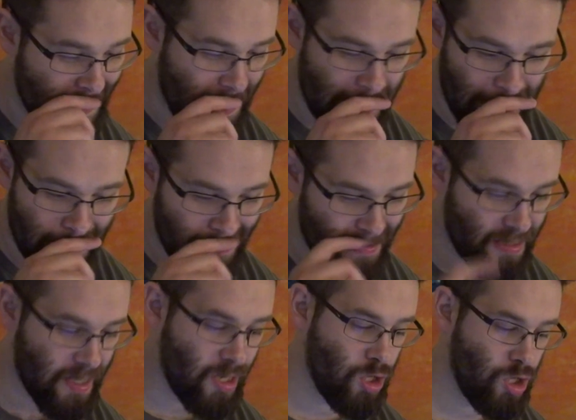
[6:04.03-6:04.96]

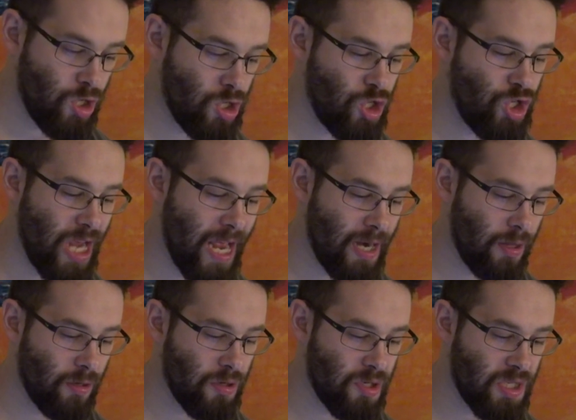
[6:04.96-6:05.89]
ditchers,
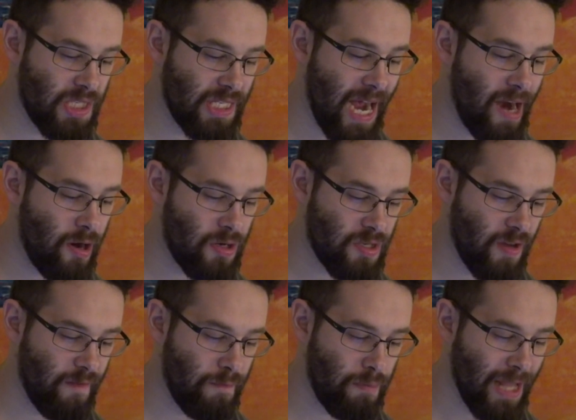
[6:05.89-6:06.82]
chandlers, dyers
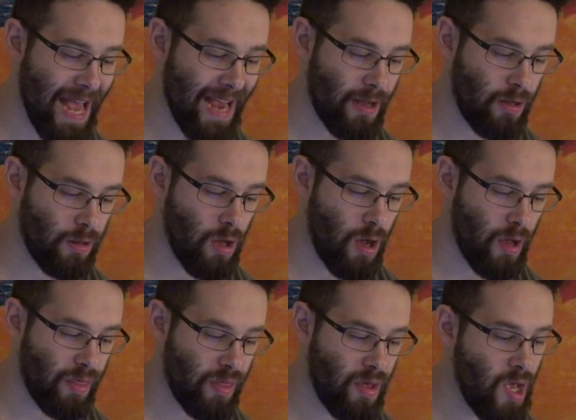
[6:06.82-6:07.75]
of black
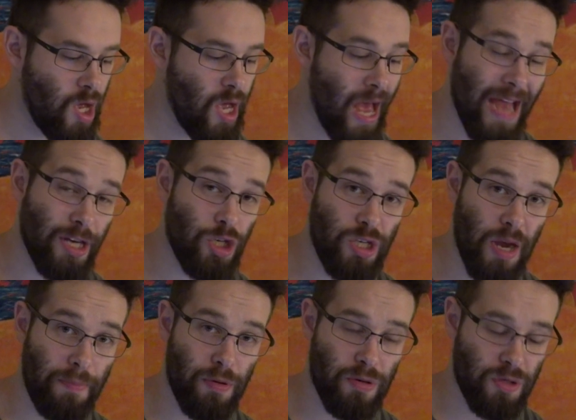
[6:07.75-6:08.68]
cloth, and
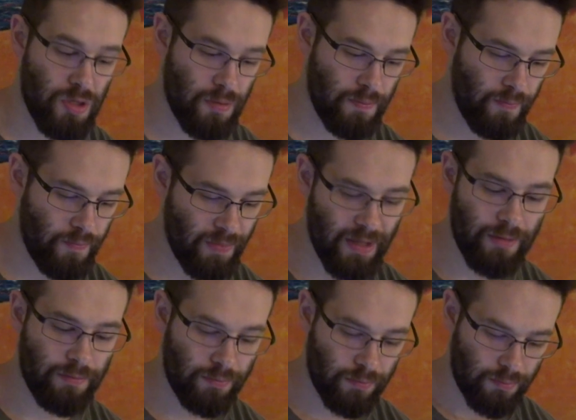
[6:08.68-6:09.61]
shepherds.
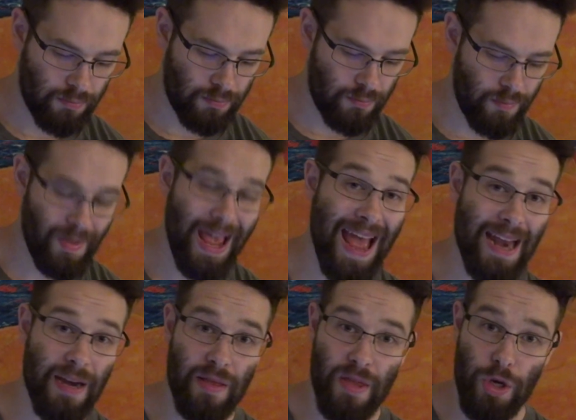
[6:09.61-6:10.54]

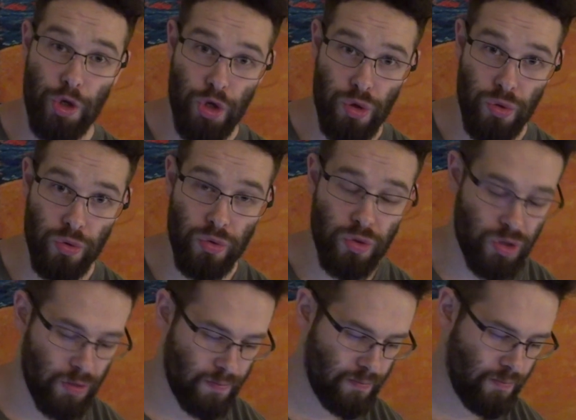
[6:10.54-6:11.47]
And the
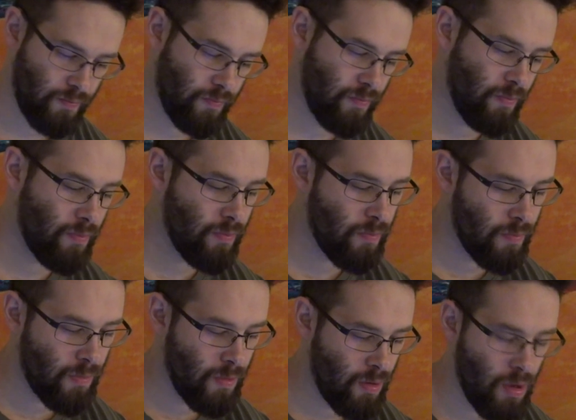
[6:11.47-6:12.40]
Jews.
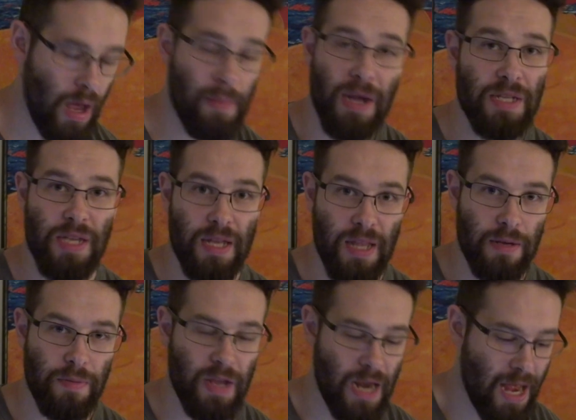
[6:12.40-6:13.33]
I'm not saying that
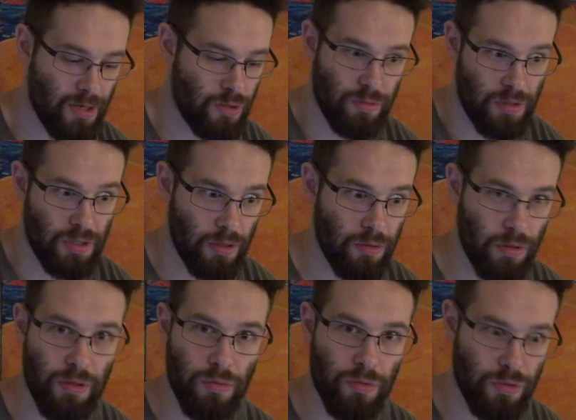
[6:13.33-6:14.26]
to be an asshole, he
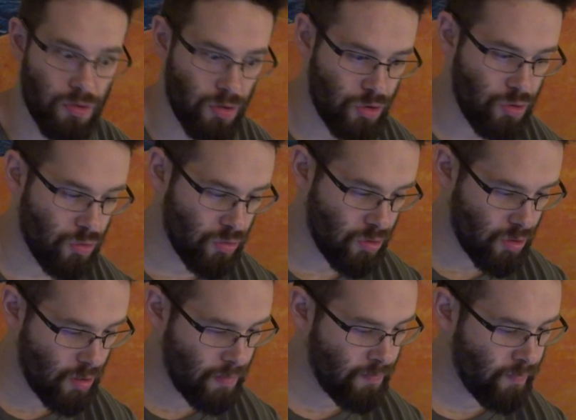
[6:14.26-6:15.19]
literally rules the Jews.